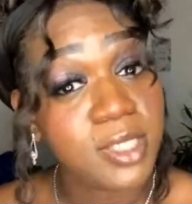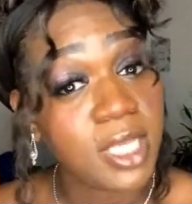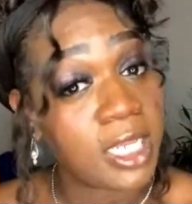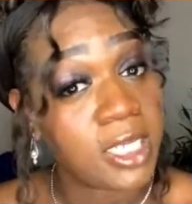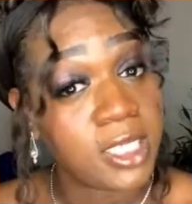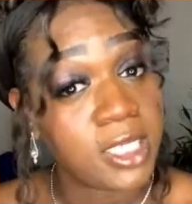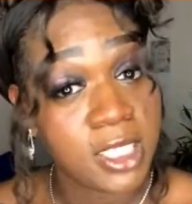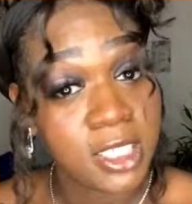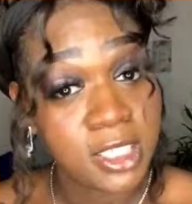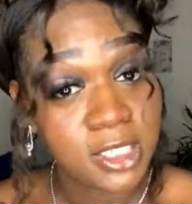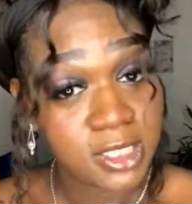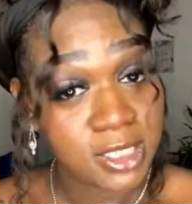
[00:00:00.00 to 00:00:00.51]

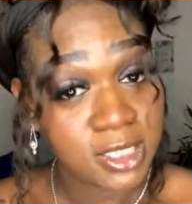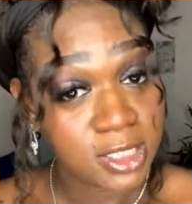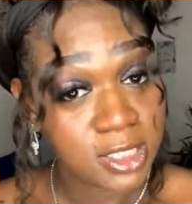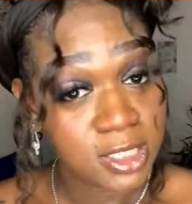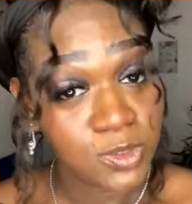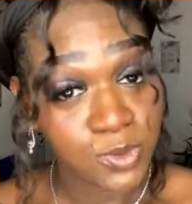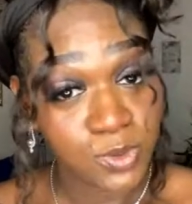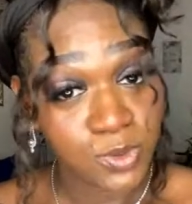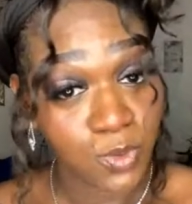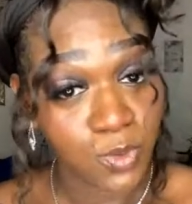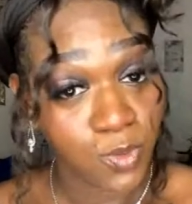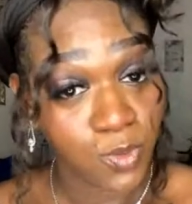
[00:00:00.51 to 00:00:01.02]
And this
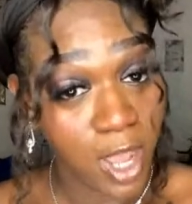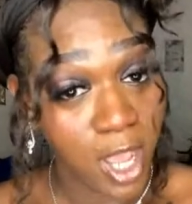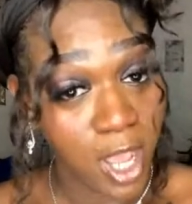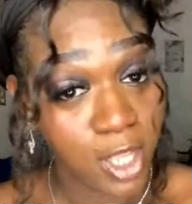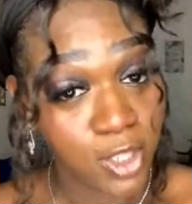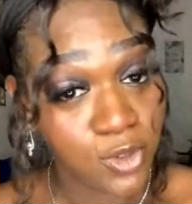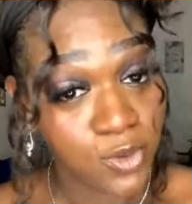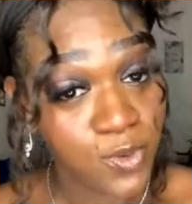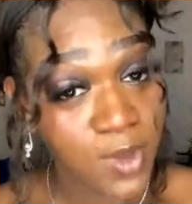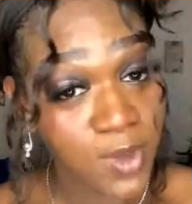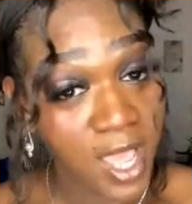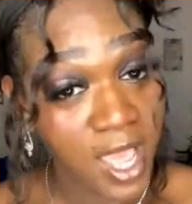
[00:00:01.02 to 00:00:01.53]
is why
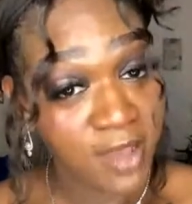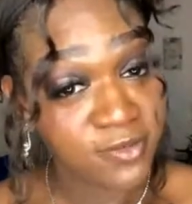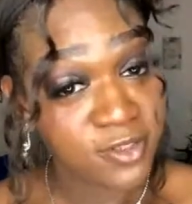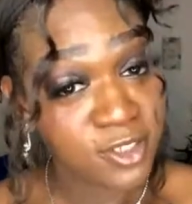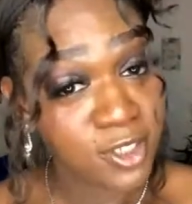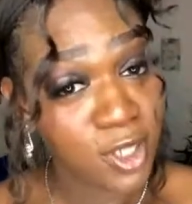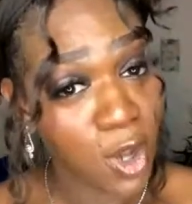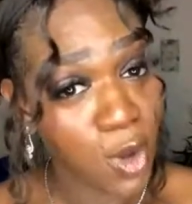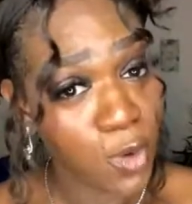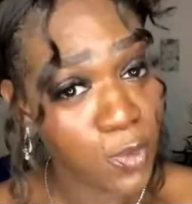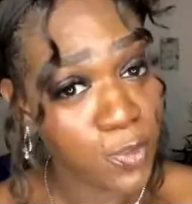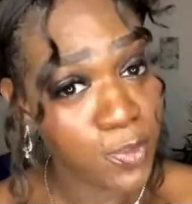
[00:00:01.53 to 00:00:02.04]
you have
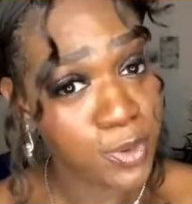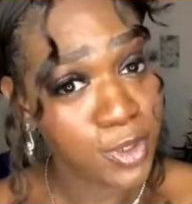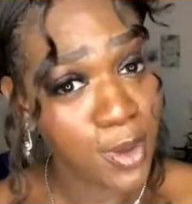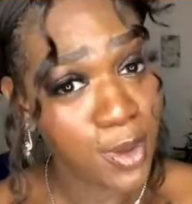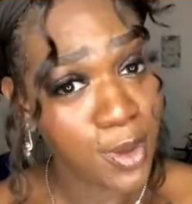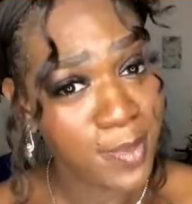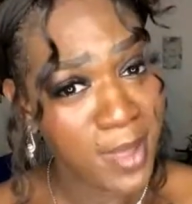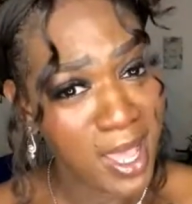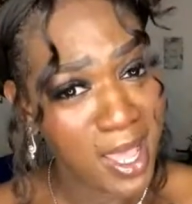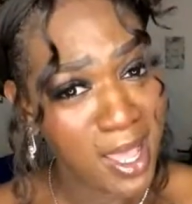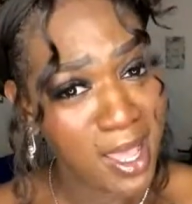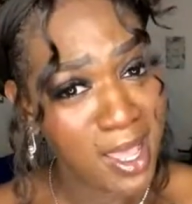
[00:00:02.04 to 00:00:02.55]
to open
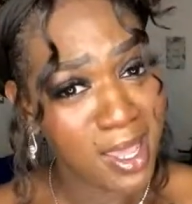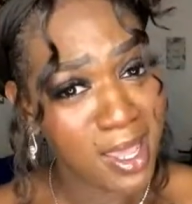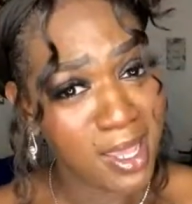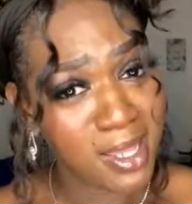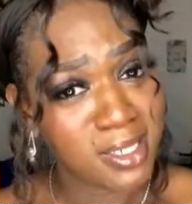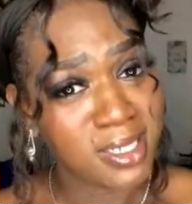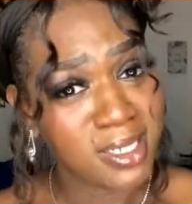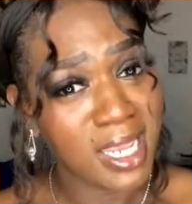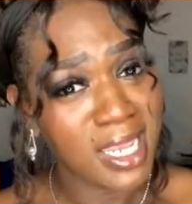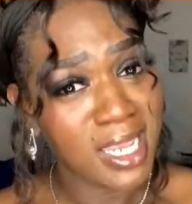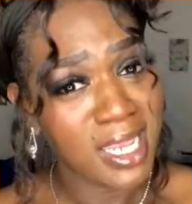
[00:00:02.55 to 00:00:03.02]
your mind.